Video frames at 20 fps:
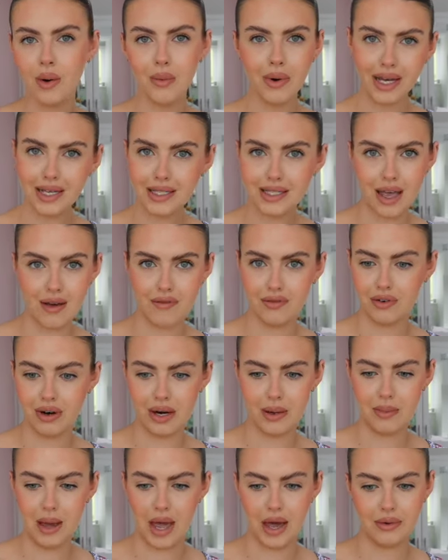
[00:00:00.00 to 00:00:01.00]
like £7
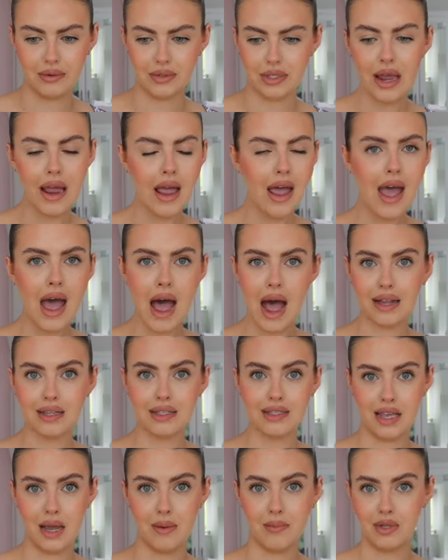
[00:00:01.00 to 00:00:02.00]
or £8, and the
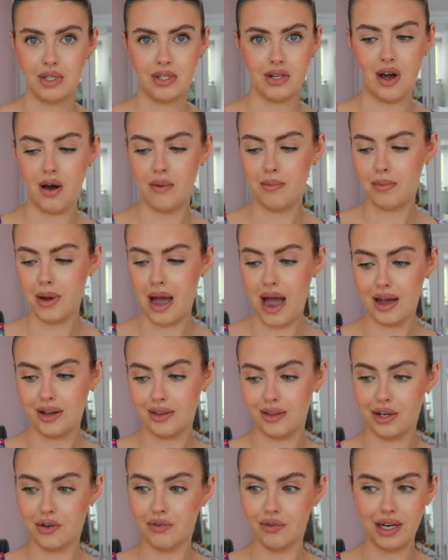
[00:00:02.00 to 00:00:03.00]
same with the top,
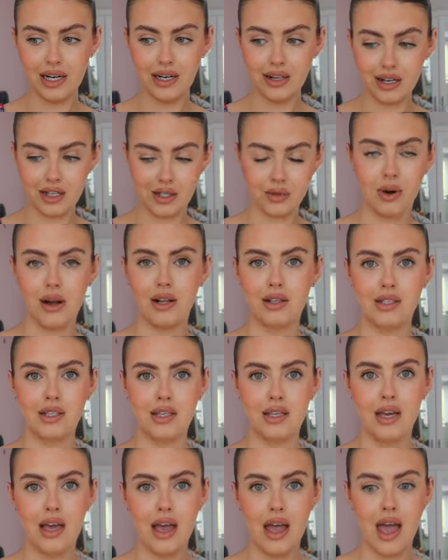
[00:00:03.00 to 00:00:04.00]
and they're really nice
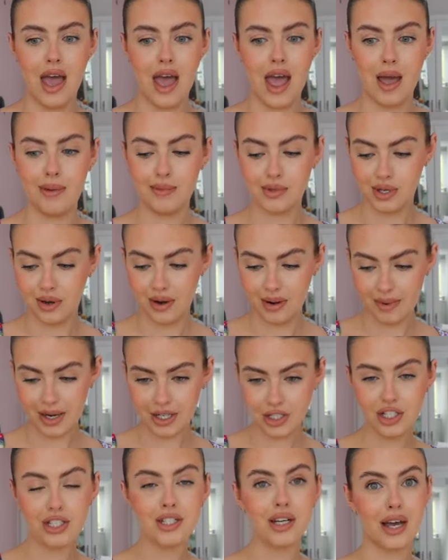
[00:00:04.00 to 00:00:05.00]
quality. So I'm
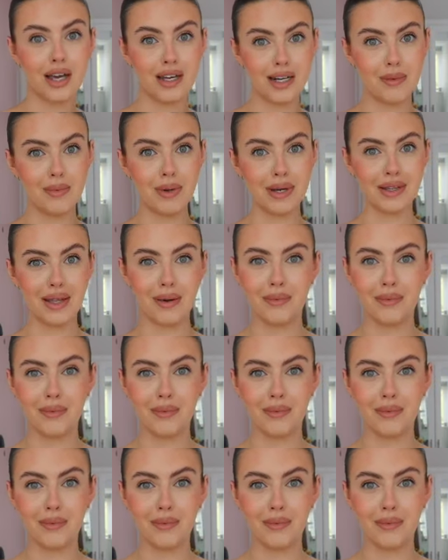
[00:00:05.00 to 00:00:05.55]
actually delighted I picked